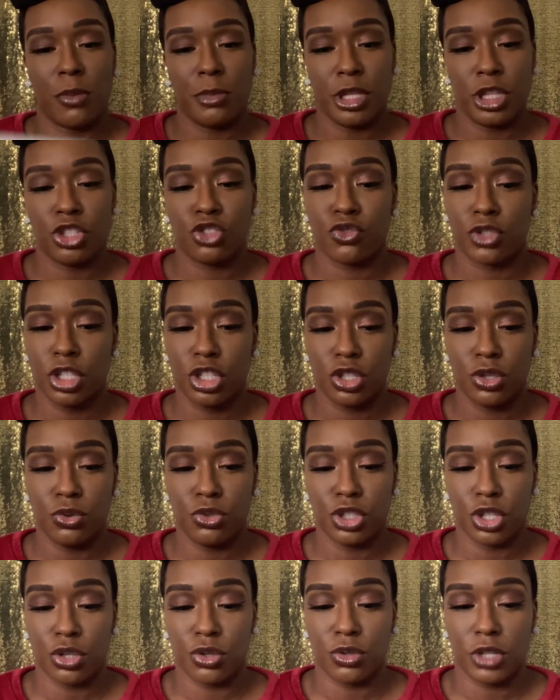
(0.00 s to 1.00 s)
me this really cute
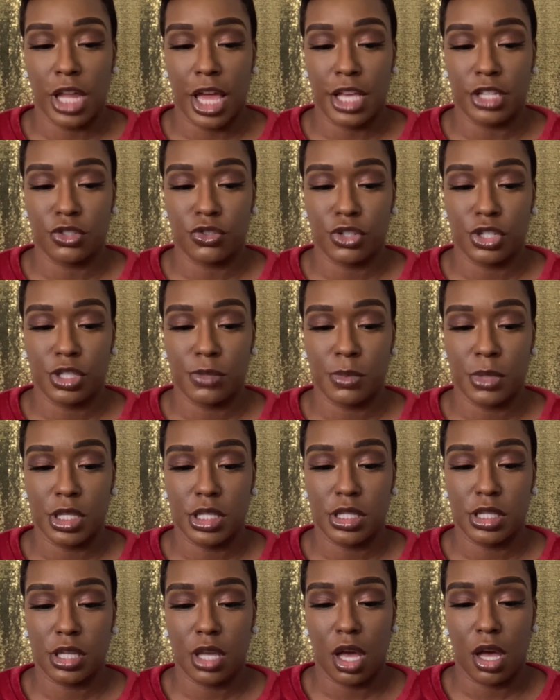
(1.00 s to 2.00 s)
journal last
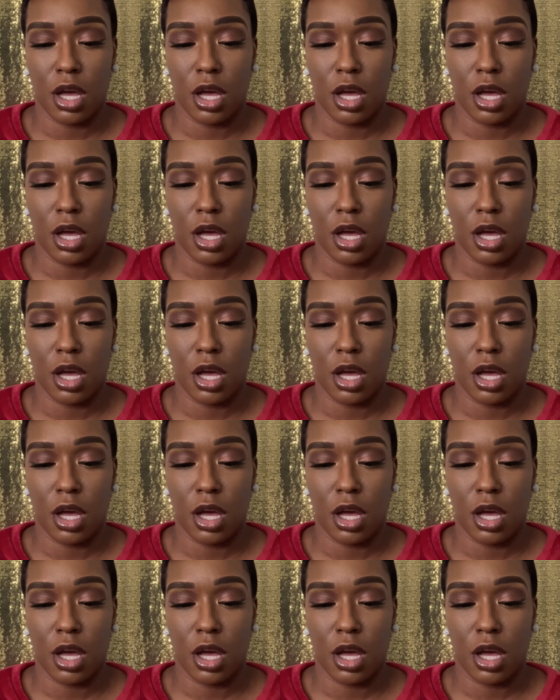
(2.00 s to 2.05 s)
Christmas.